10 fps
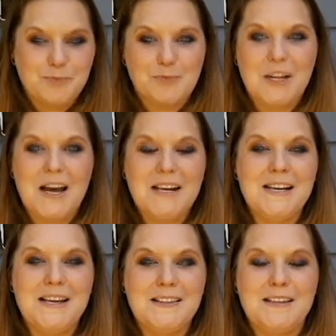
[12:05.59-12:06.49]
kind
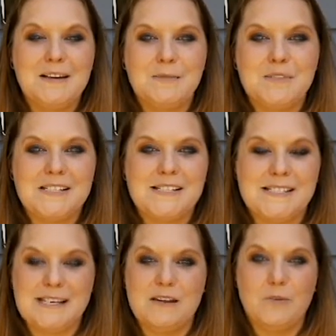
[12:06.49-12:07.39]
of get them to
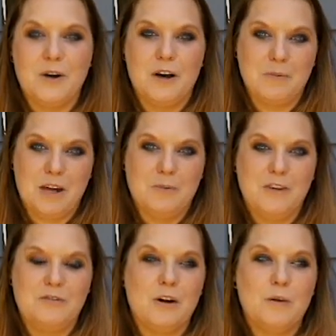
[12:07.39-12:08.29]
see where I'm
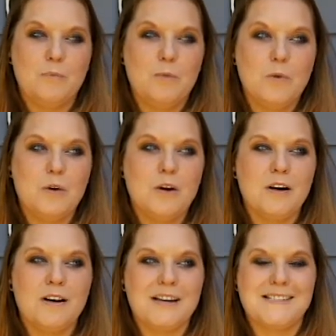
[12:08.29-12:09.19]
coming from
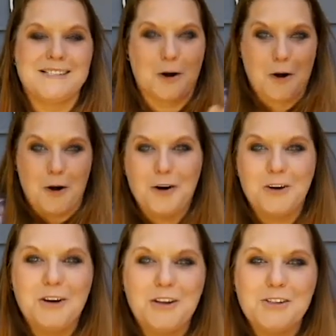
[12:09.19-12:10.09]
more. It's
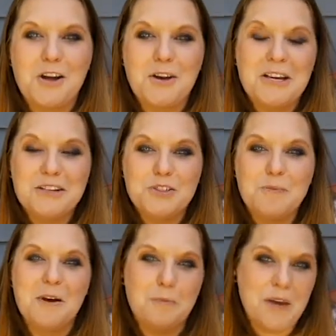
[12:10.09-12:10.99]
harder talking to
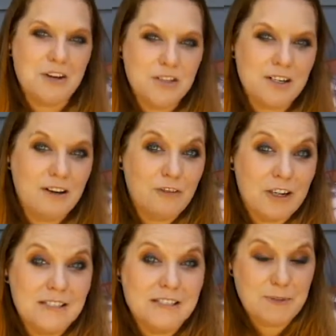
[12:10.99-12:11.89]
my imaginary
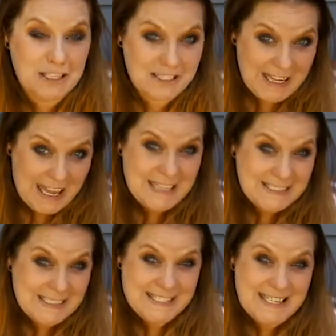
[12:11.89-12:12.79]
friends because I
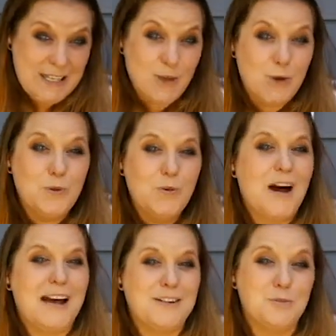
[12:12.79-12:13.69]
can't see you.
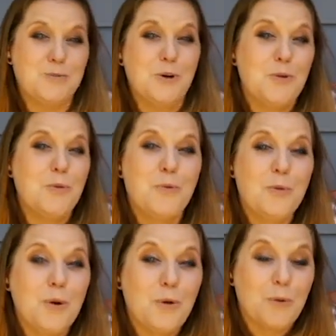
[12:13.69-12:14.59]
I don't know
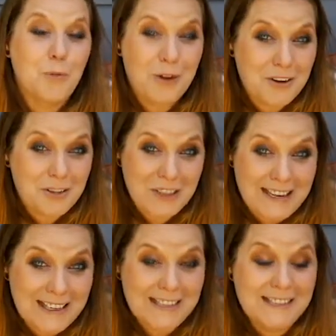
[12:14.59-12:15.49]
what you're
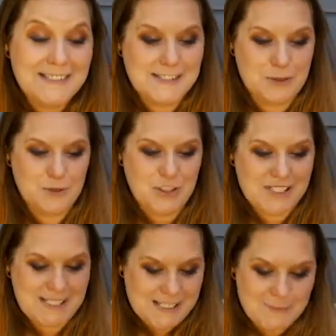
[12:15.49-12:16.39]
thinking, so
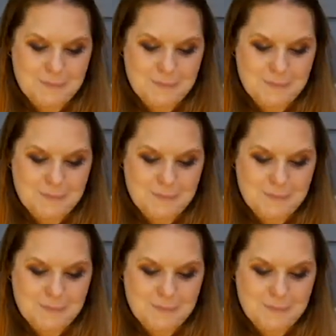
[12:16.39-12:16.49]
just